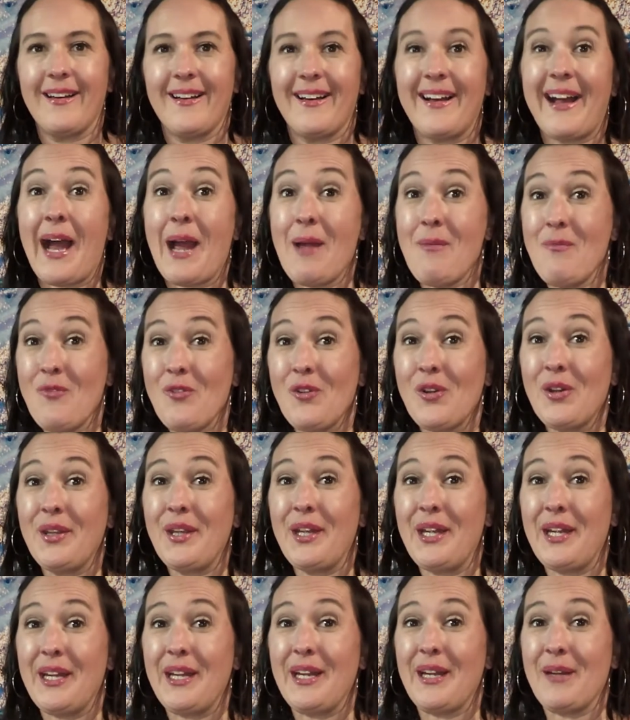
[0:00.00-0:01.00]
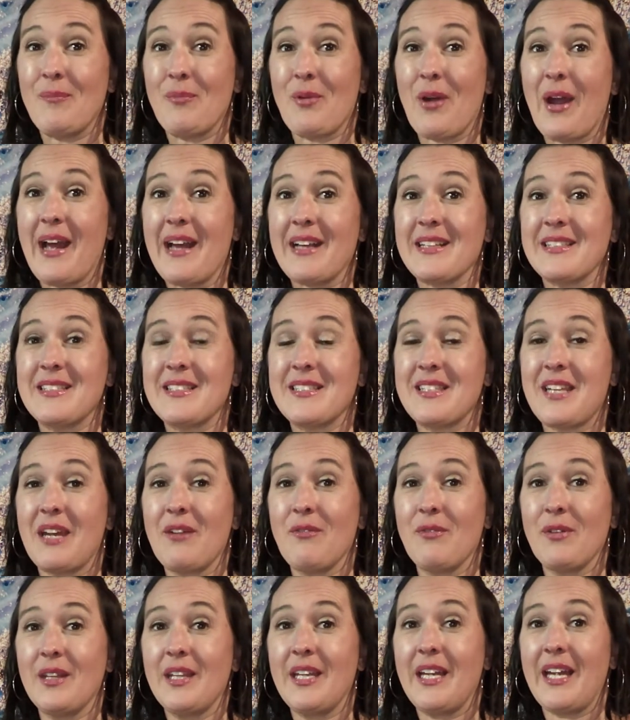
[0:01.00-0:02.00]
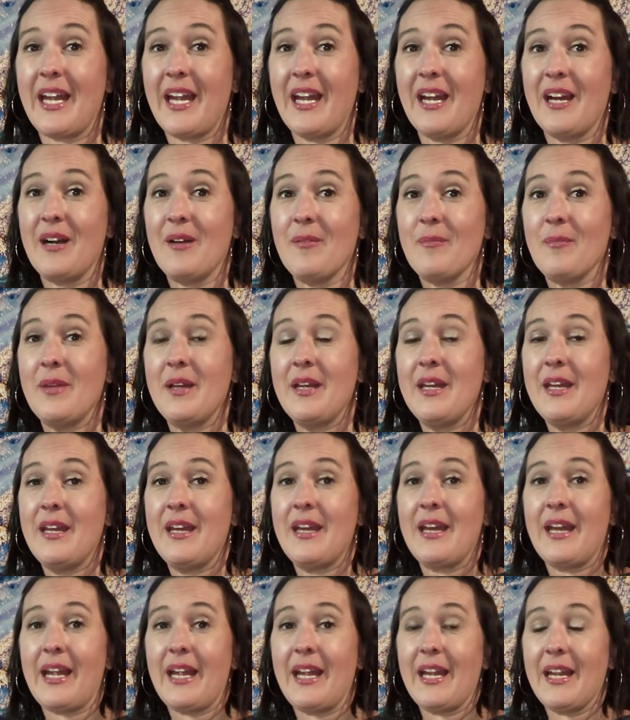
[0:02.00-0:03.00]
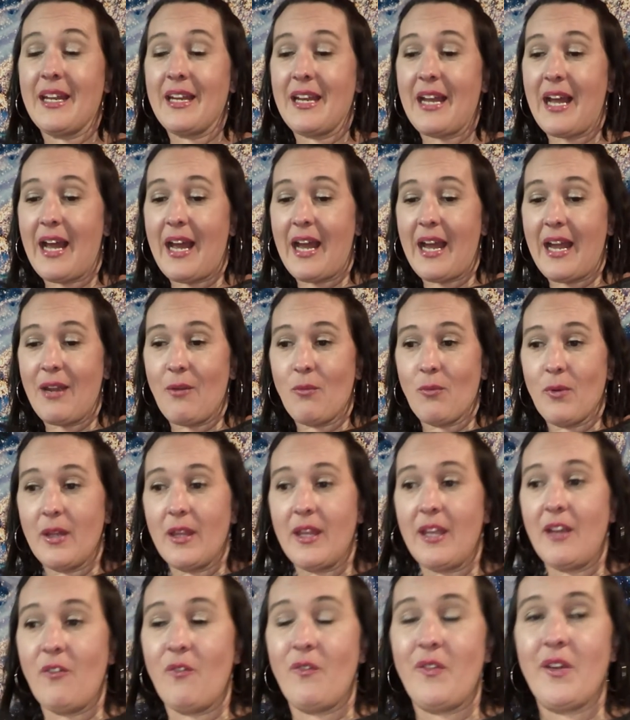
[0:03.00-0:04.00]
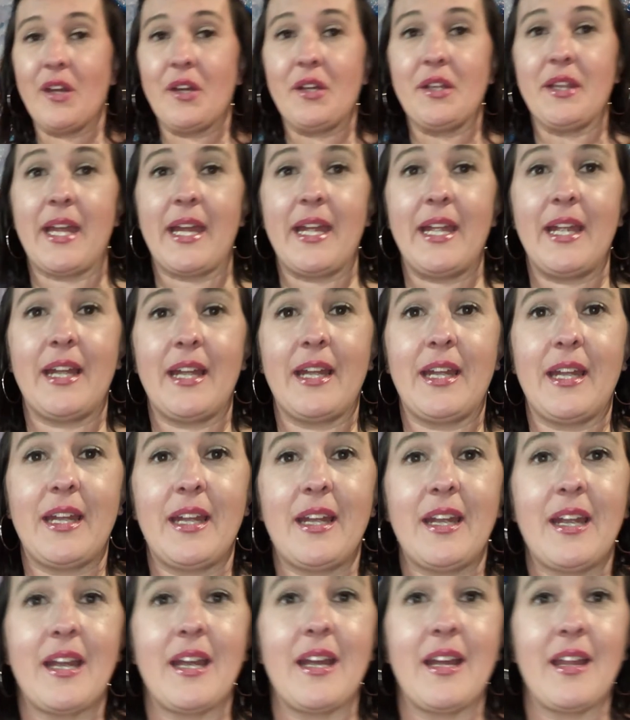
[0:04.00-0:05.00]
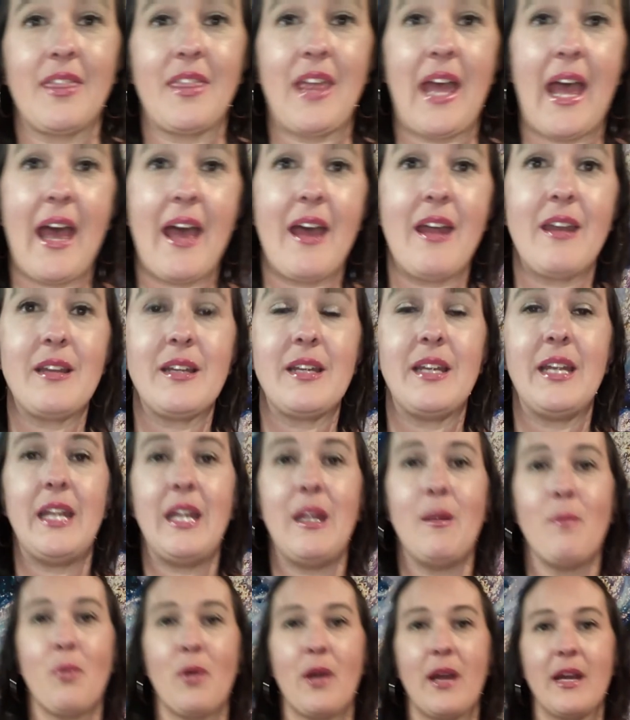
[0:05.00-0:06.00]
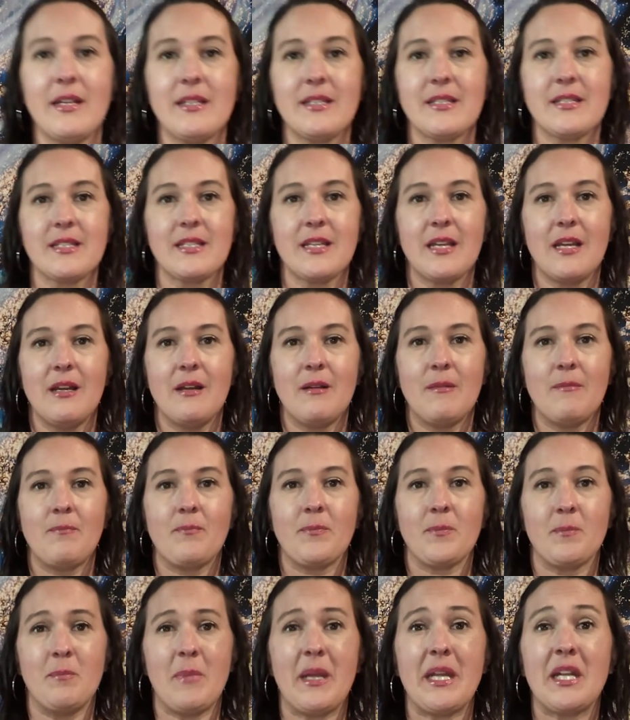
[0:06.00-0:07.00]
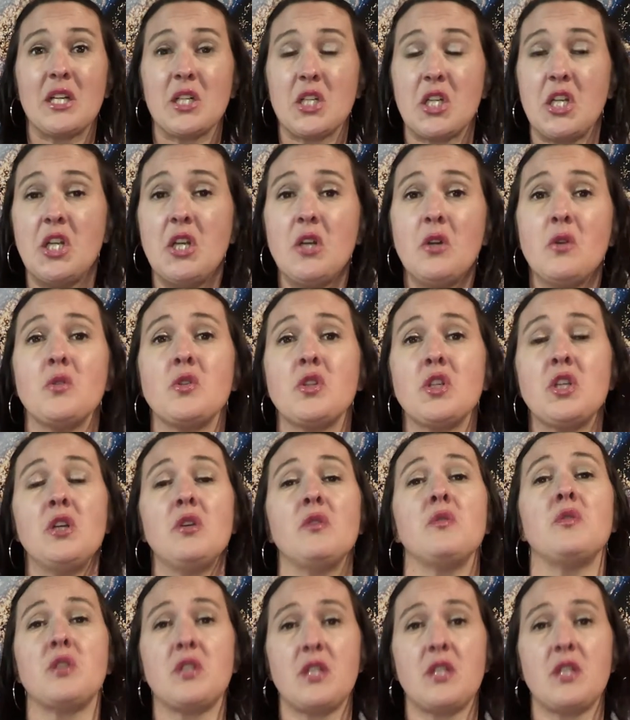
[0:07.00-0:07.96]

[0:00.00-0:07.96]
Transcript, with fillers: I'm really impressed. I really am. And I really feel like that heat press made a huge, huge